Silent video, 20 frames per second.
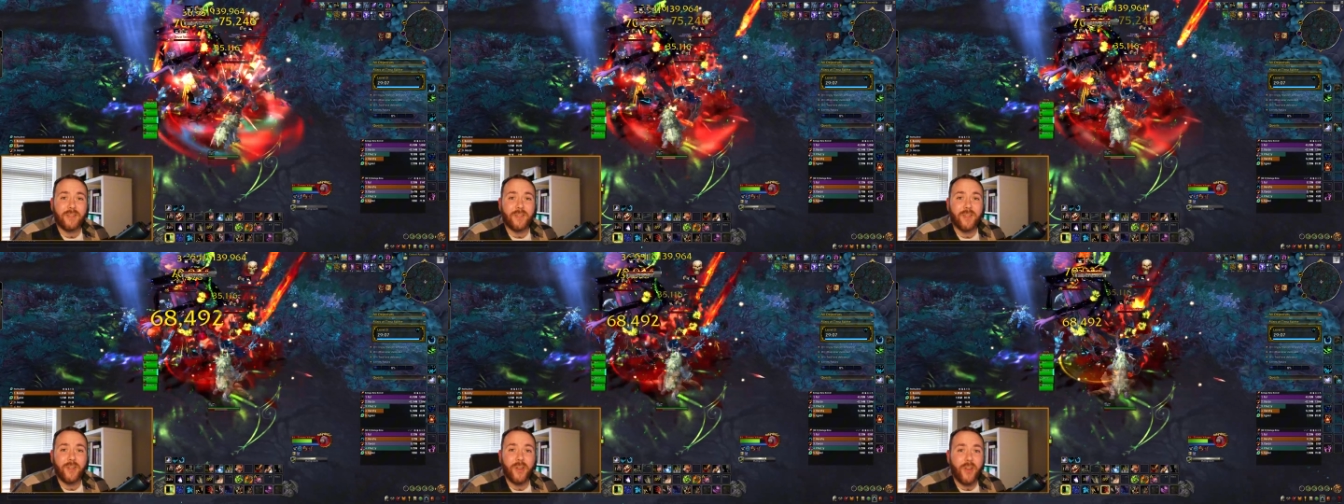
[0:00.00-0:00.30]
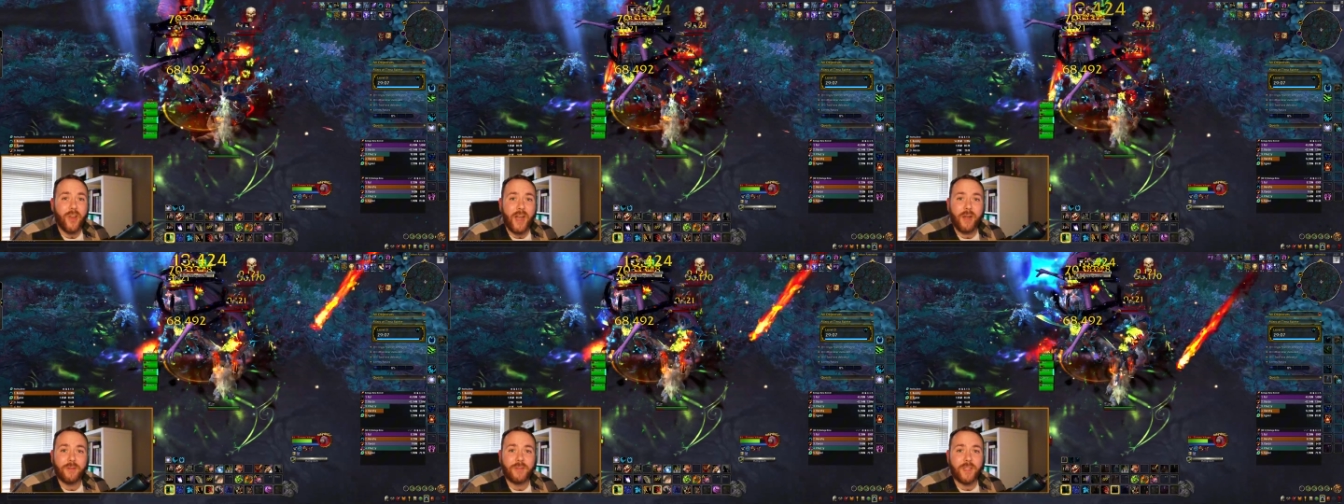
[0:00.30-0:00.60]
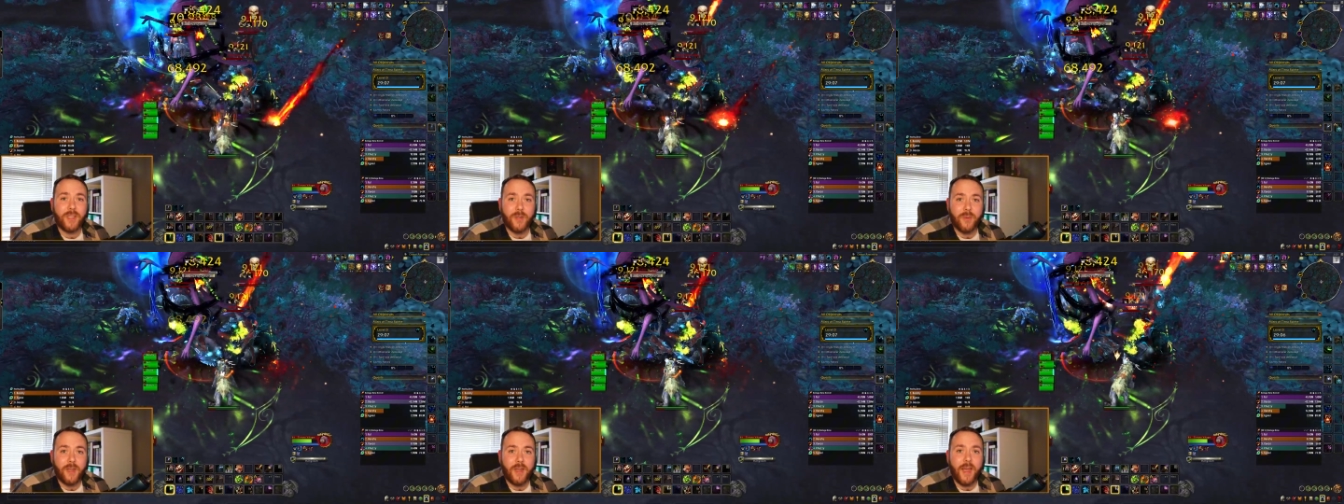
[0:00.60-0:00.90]
don't know how to
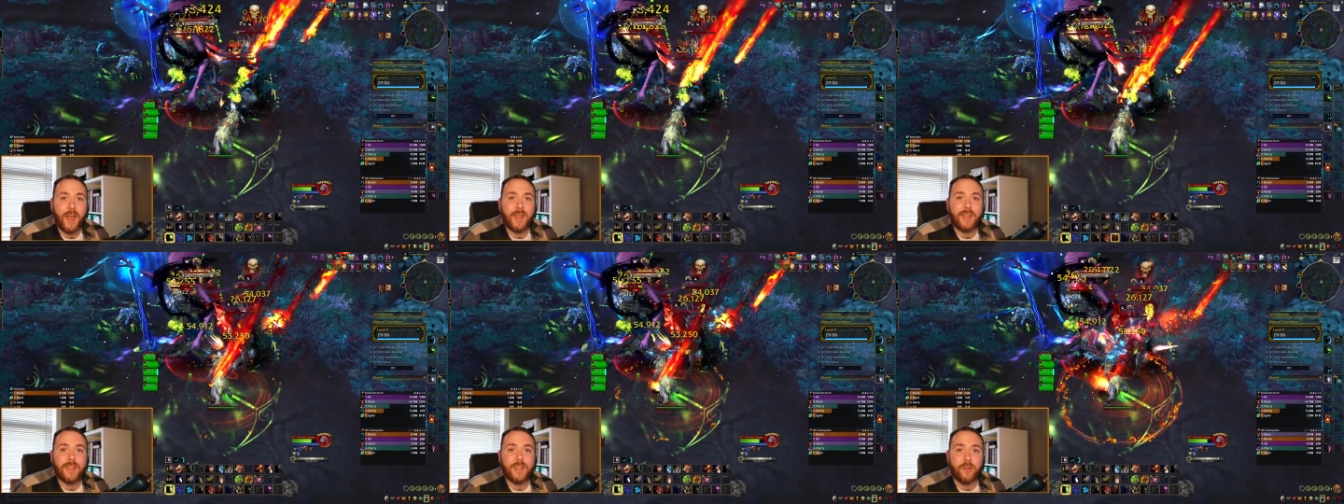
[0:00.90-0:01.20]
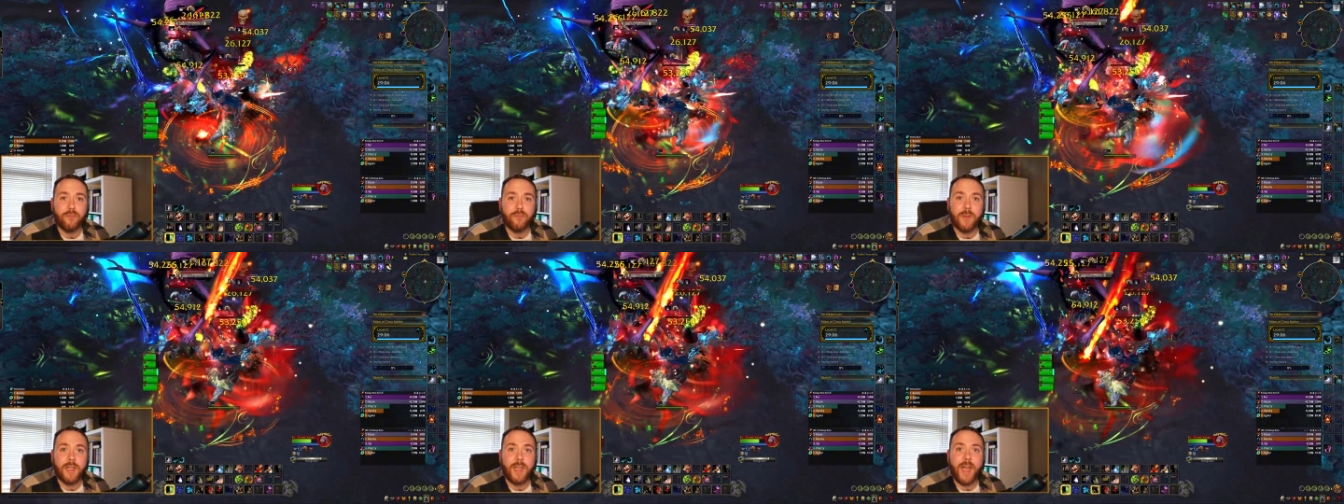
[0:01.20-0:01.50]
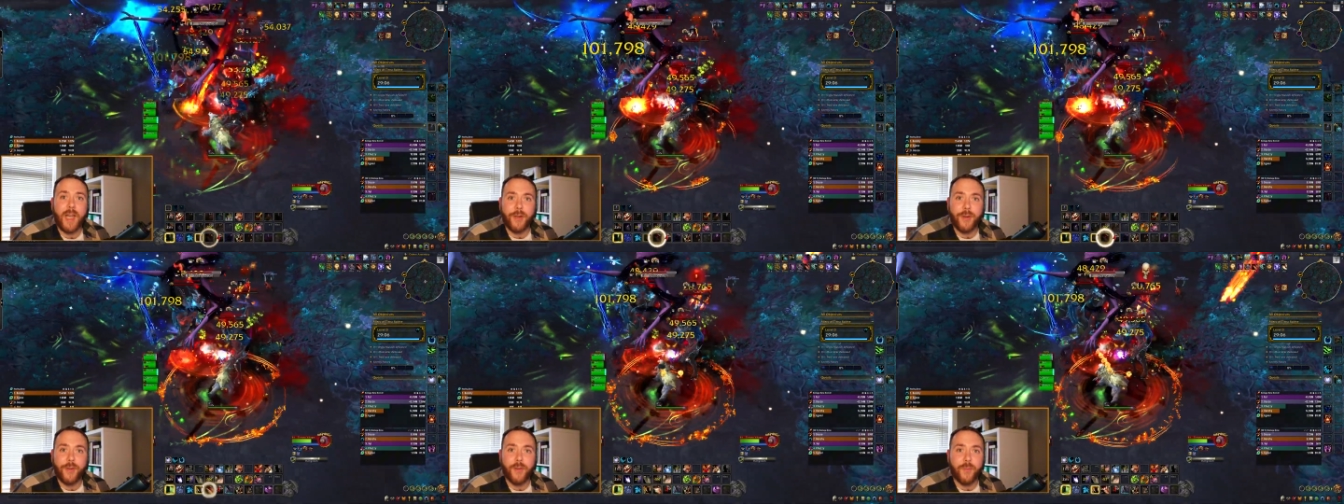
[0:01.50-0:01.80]
do it. I still
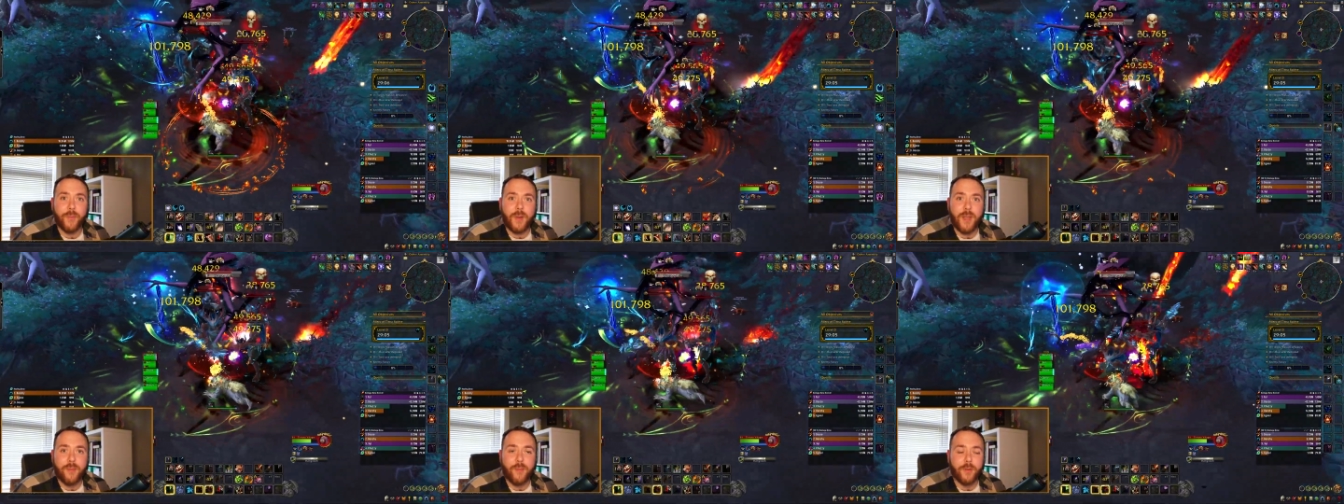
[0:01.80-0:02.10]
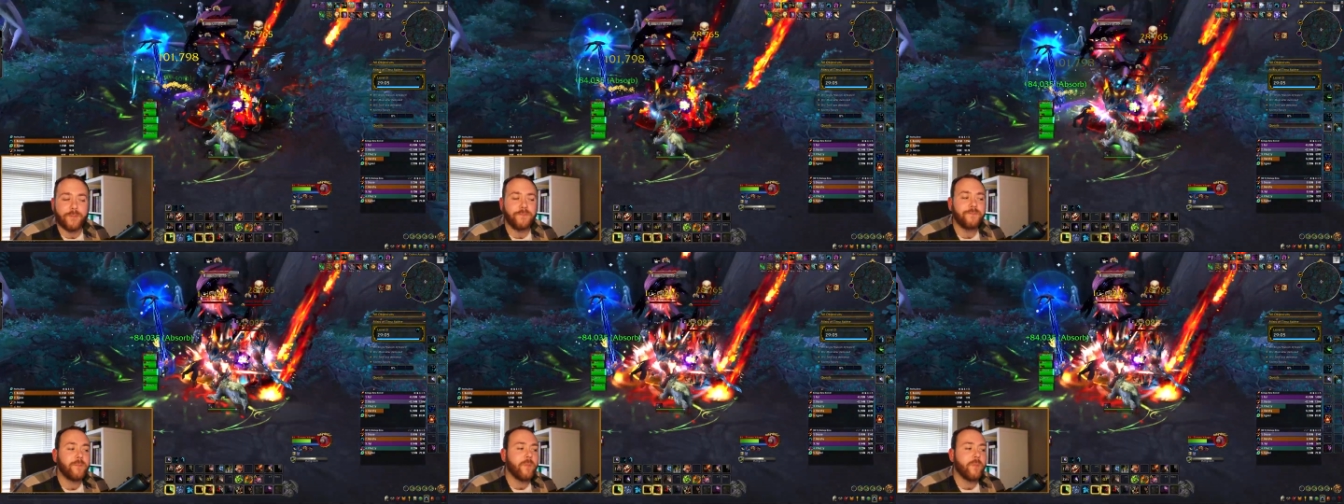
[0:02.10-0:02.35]
rely on other people.